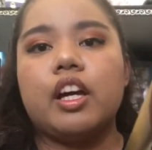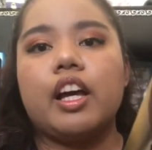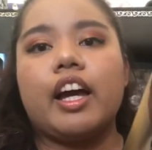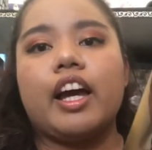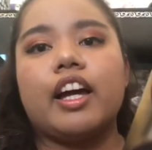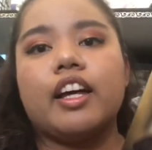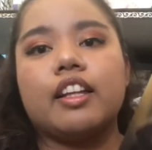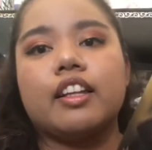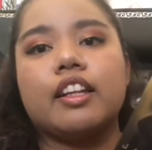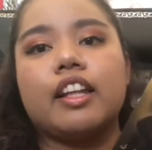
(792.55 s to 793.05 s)

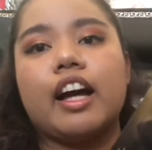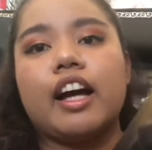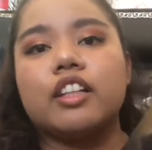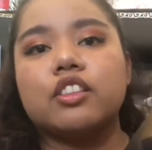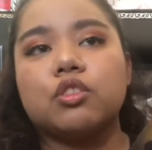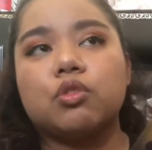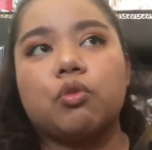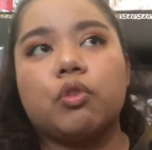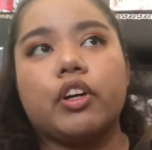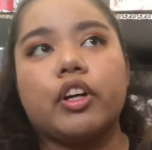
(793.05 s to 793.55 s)
And
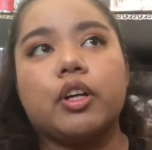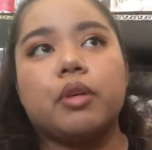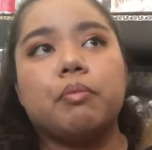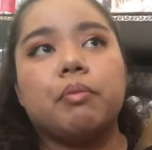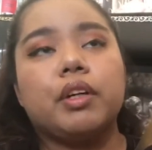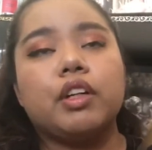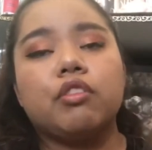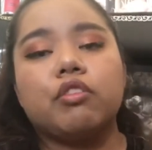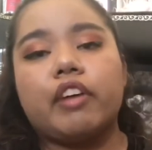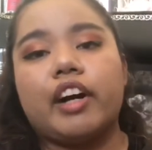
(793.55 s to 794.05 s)
that's where
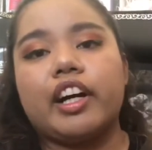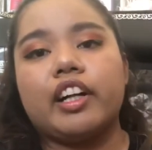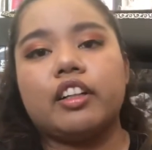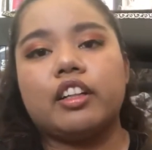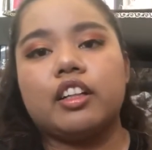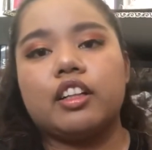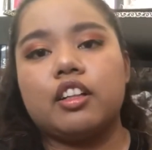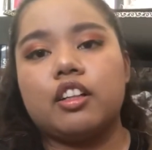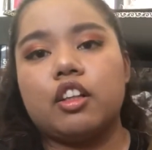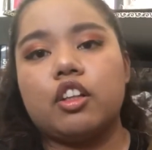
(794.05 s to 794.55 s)
Mick
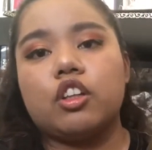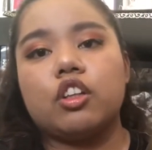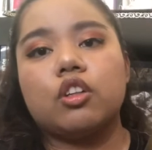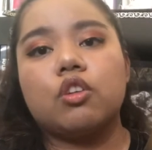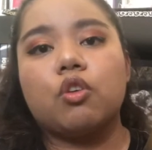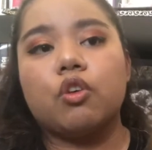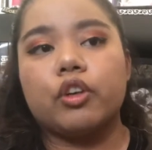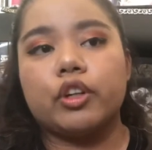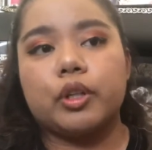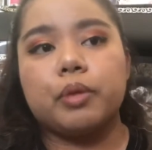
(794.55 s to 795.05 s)
Riley, the
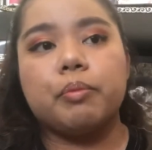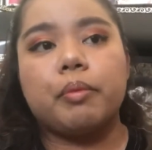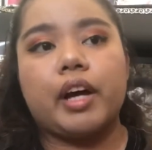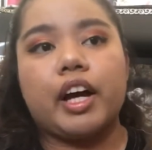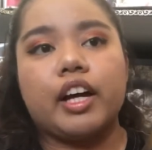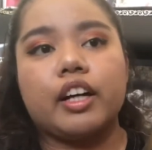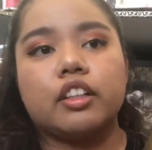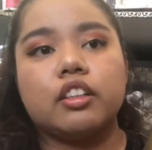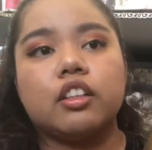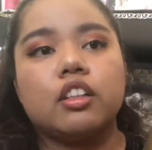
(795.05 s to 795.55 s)
quarterback,